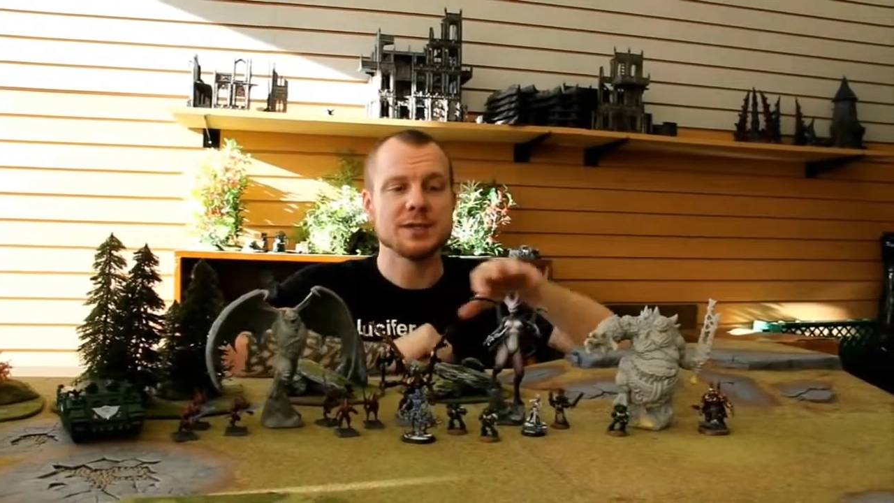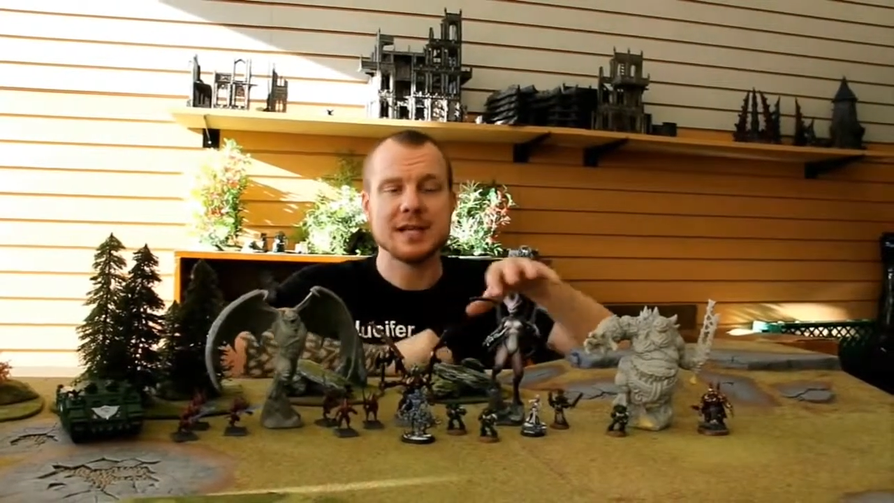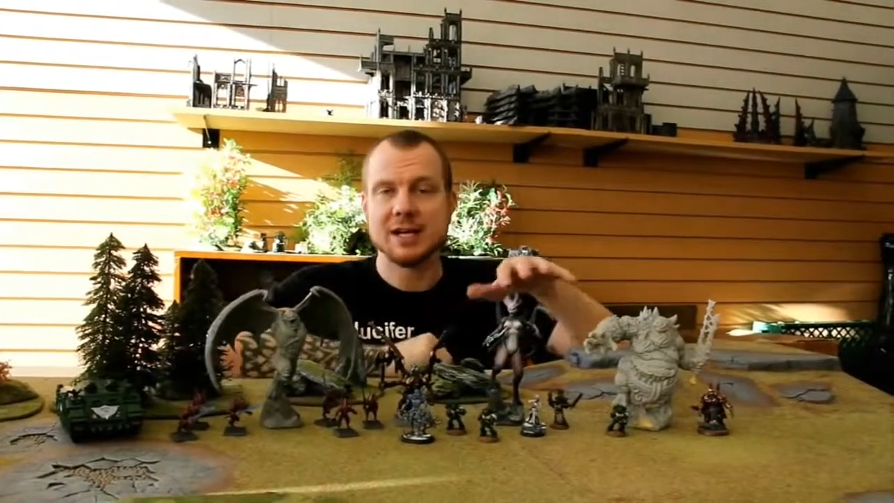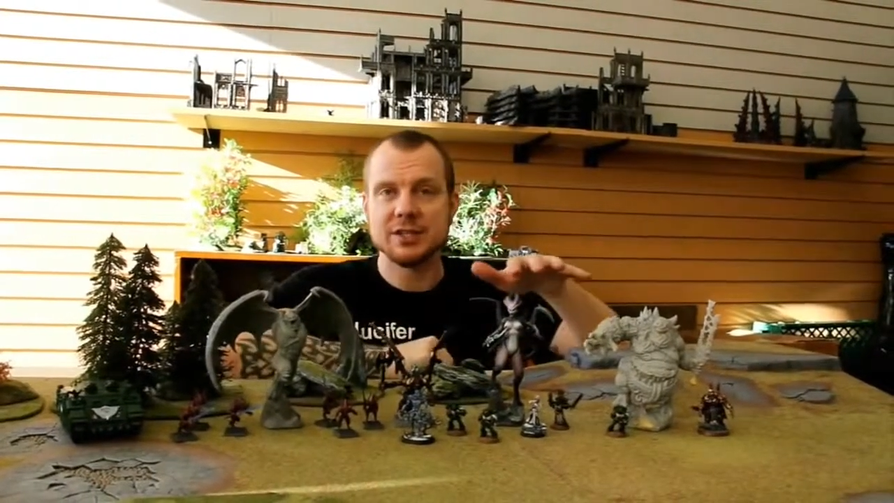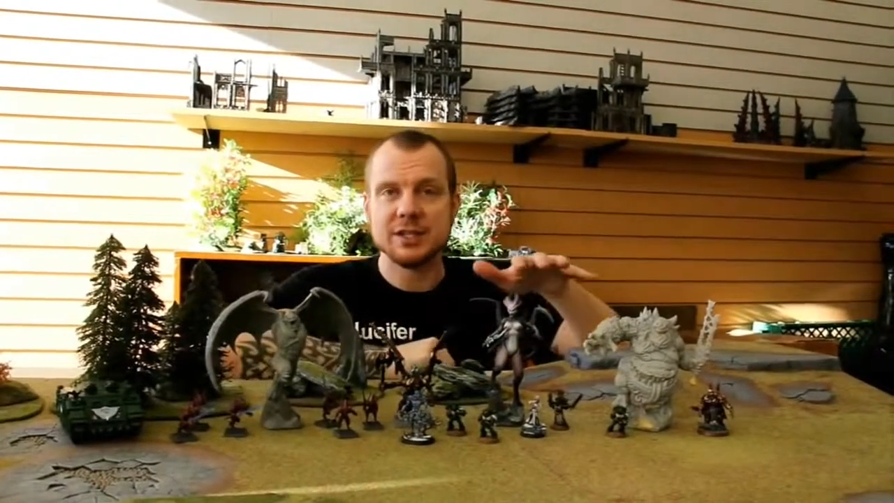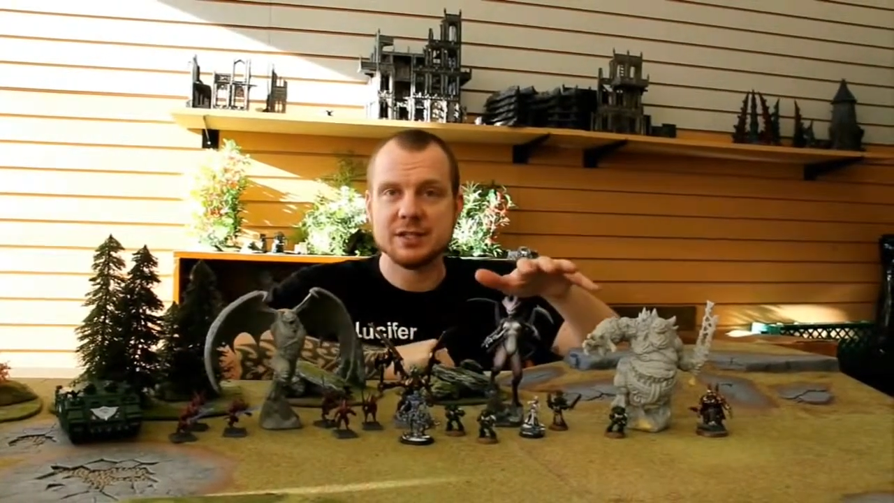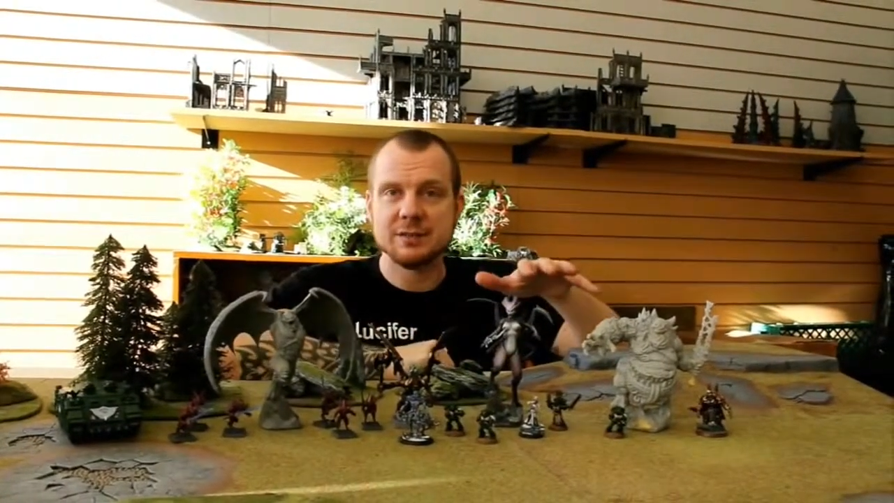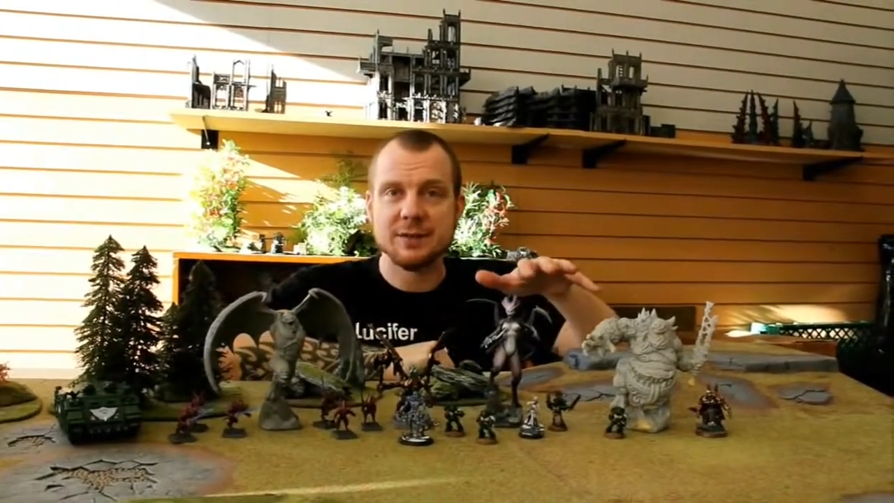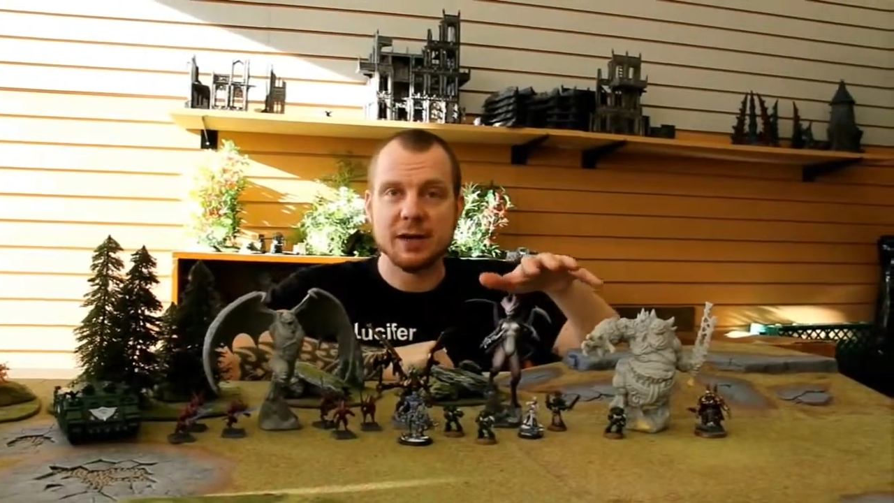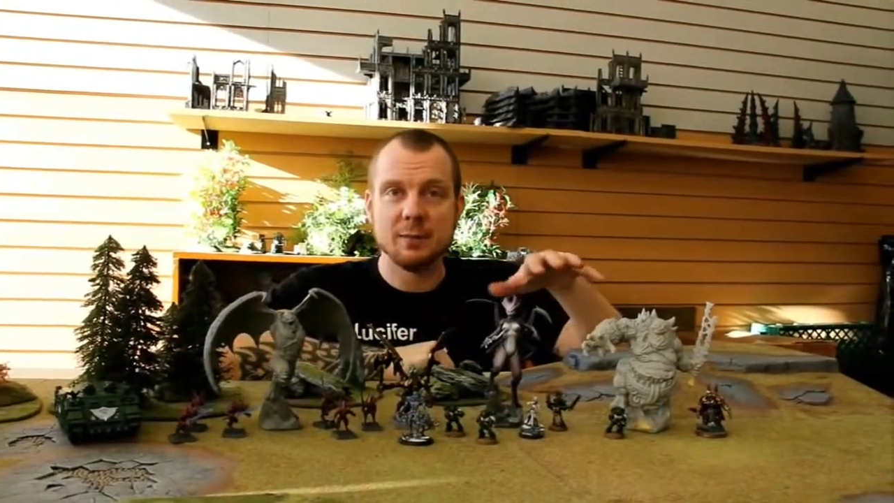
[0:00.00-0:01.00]
this actually isn't
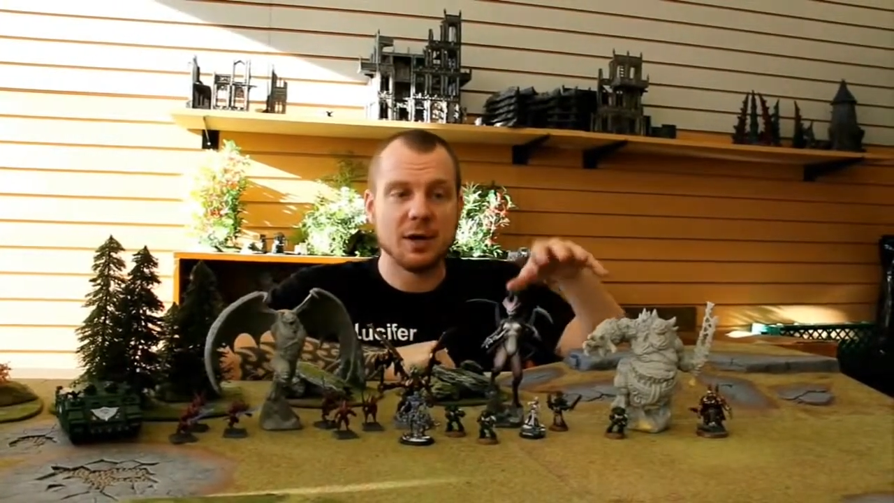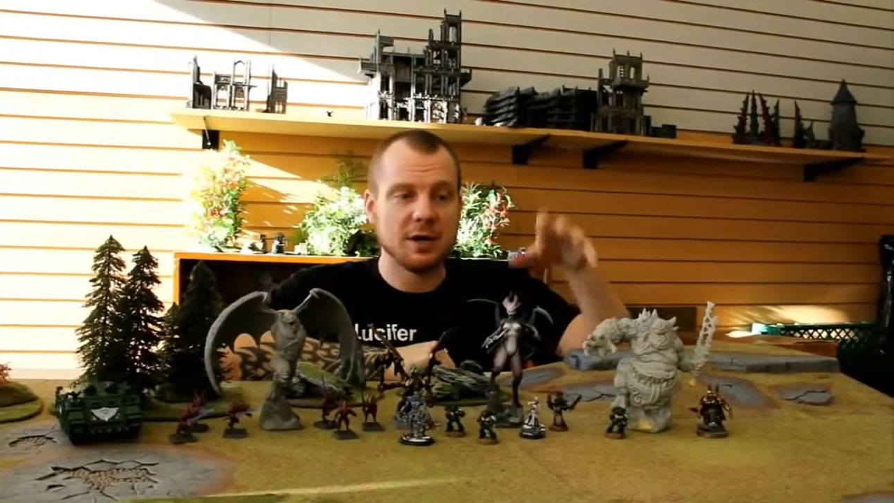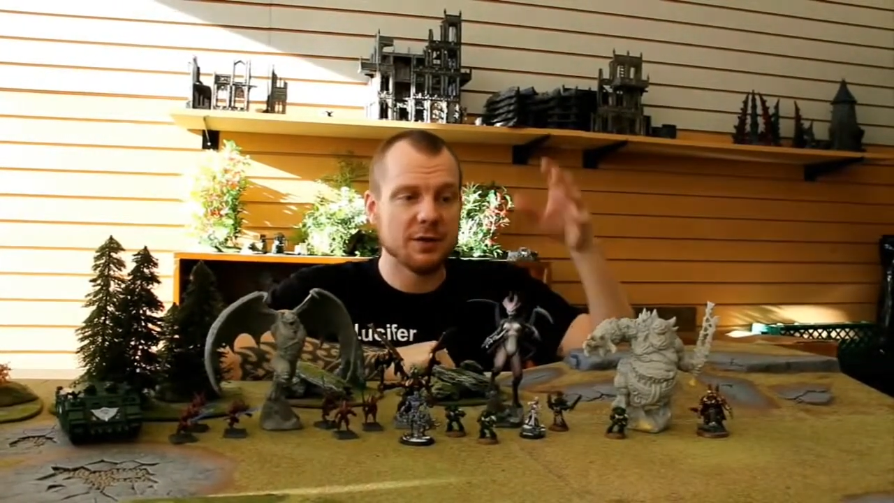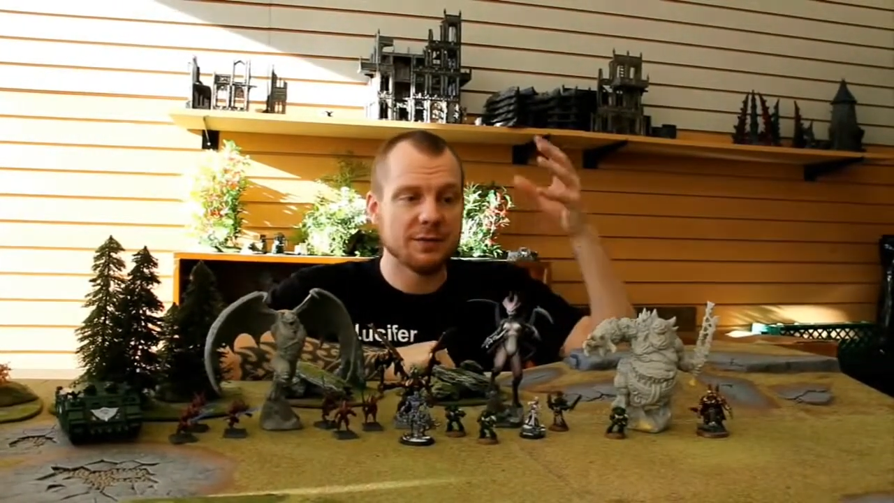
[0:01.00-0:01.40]
the final model.